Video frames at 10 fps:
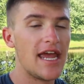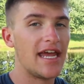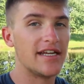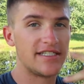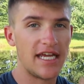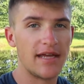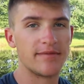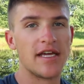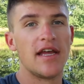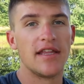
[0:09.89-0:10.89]
and
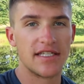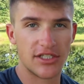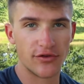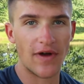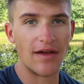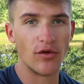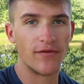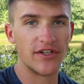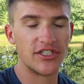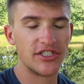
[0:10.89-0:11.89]
attempt this survival
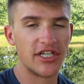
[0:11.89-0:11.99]
fishing